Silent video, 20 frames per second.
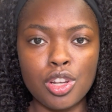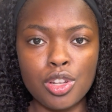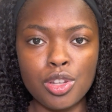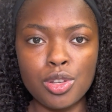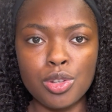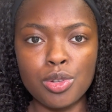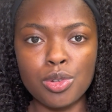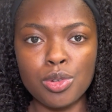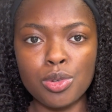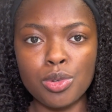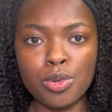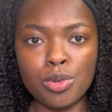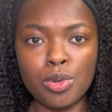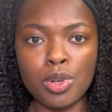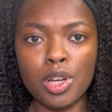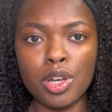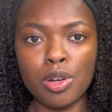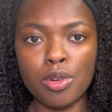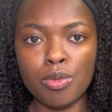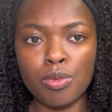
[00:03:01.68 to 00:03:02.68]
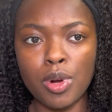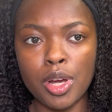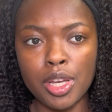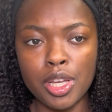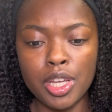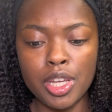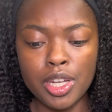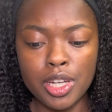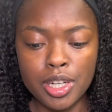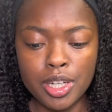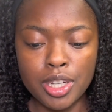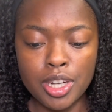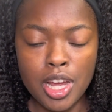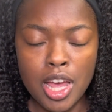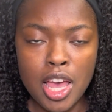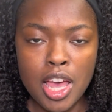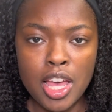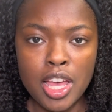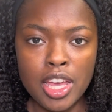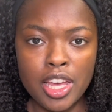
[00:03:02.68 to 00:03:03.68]
you right
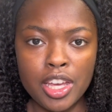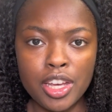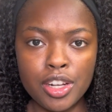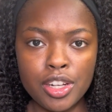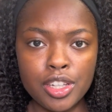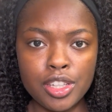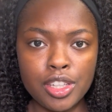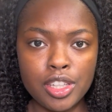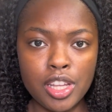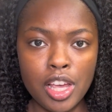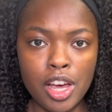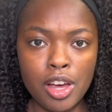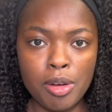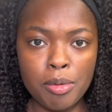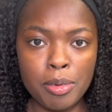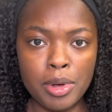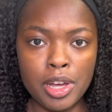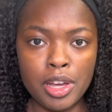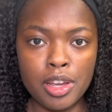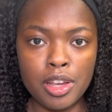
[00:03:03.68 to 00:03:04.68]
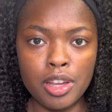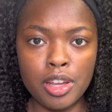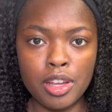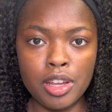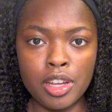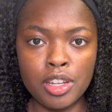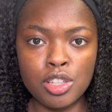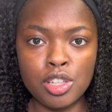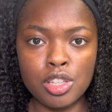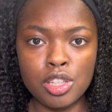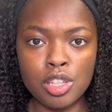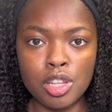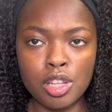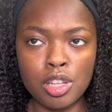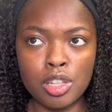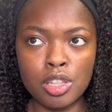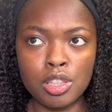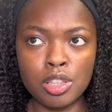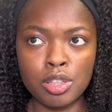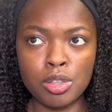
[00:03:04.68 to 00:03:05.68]
here. Here is how my edges
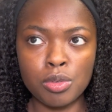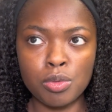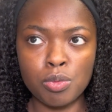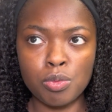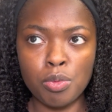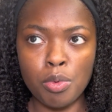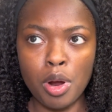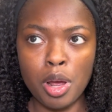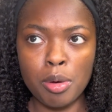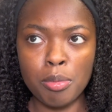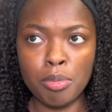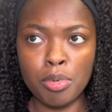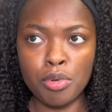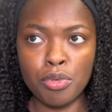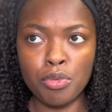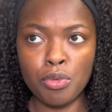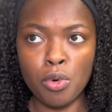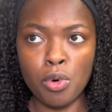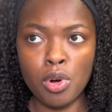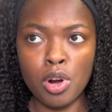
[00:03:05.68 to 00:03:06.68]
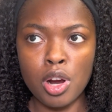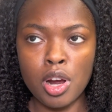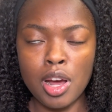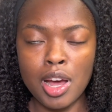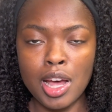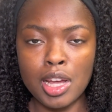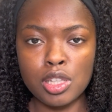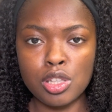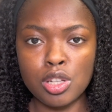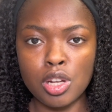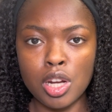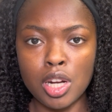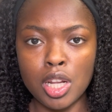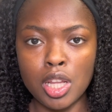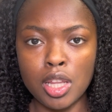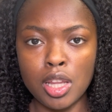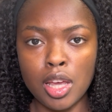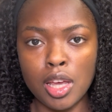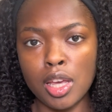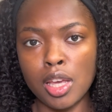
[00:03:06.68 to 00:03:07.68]
looked right before I
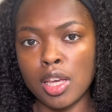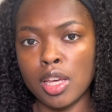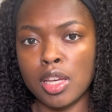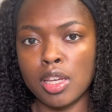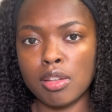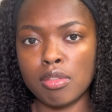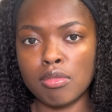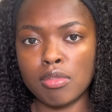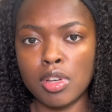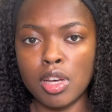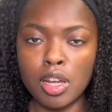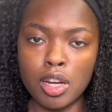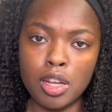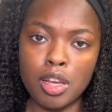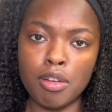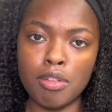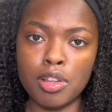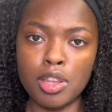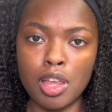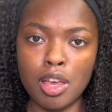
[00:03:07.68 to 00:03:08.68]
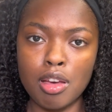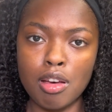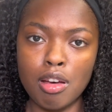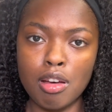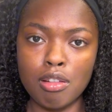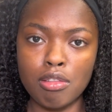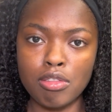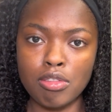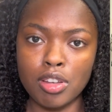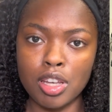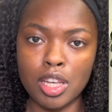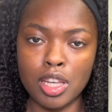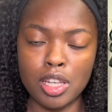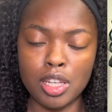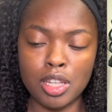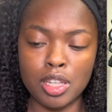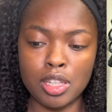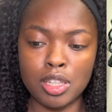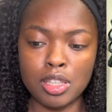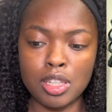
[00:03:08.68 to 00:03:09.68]
started cutting everything off
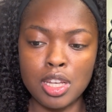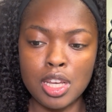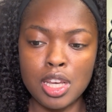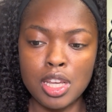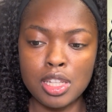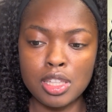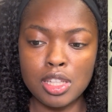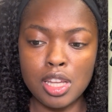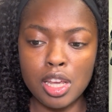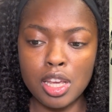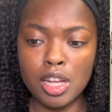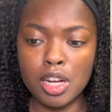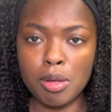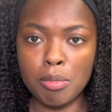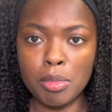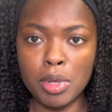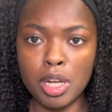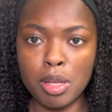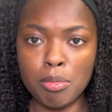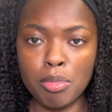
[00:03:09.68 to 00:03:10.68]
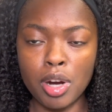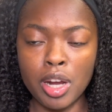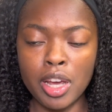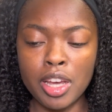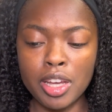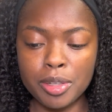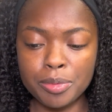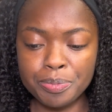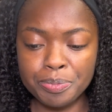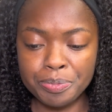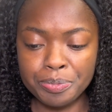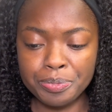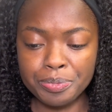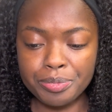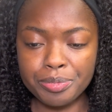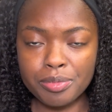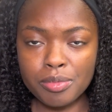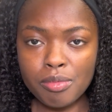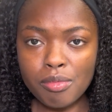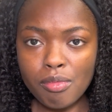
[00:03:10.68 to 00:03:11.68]
and taking a mini break.
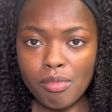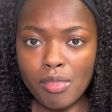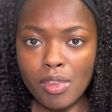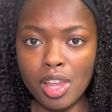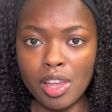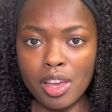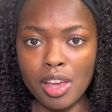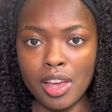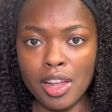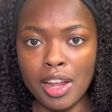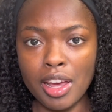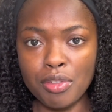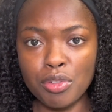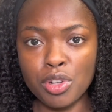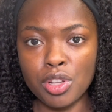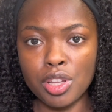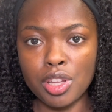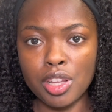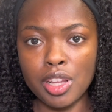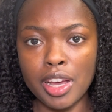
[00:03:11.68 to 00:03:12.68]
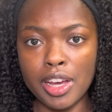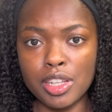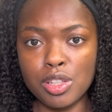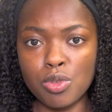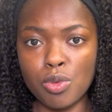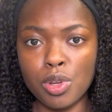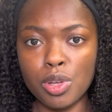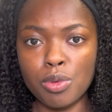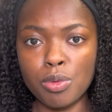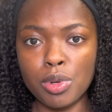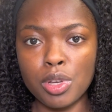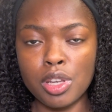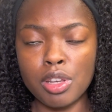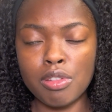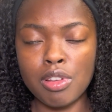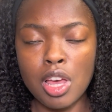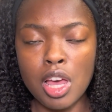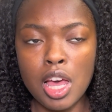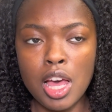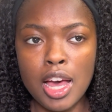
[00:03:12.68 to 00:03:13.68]
And after the last quick weave,
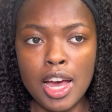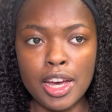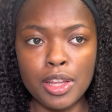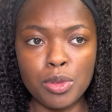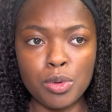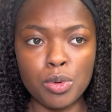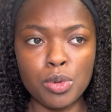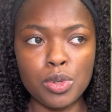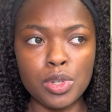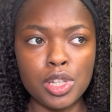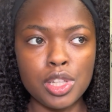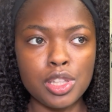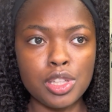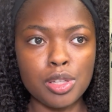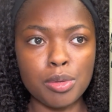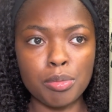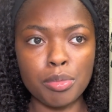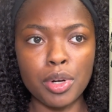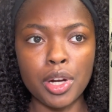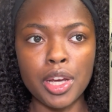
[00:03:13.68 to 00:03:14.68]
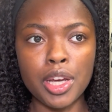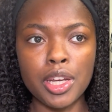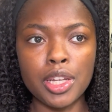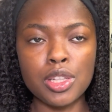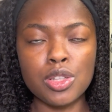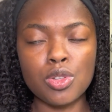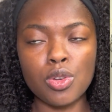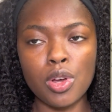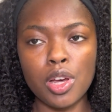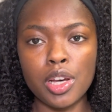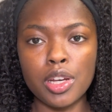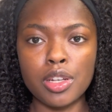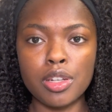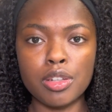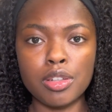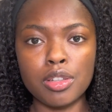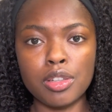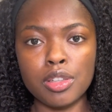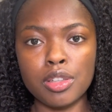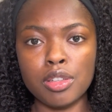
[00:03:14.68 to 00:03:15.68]
I threw in some braids so I
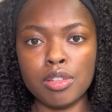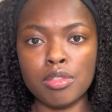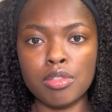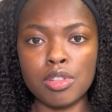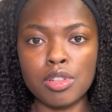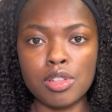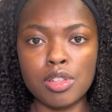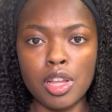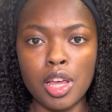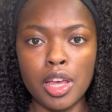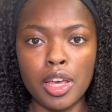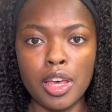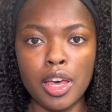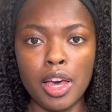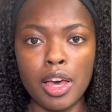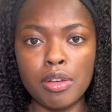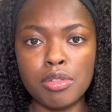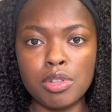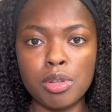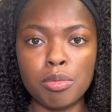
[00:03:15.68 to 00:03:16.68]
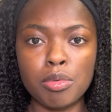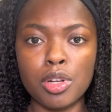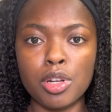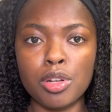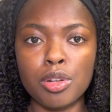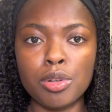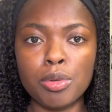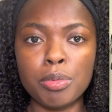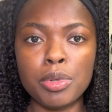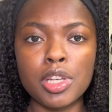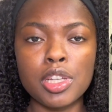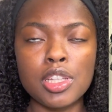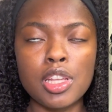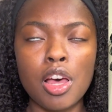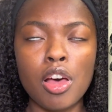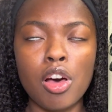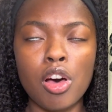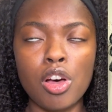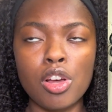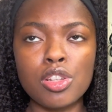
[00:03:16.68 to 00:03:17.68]
could just have something to do, because
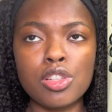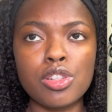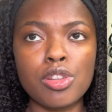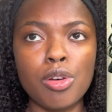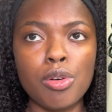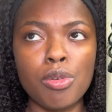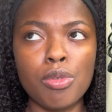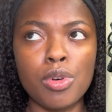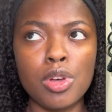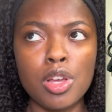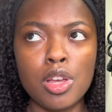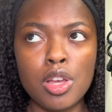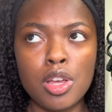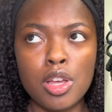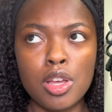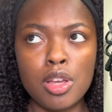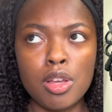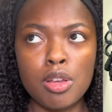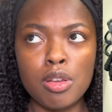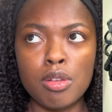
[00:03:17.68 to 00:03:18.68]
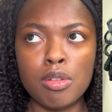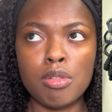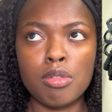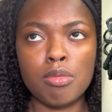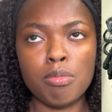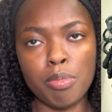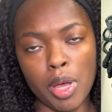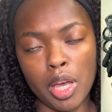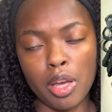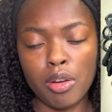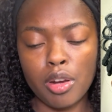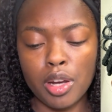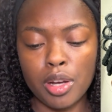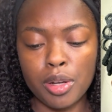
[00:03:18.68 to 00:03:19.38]
I also big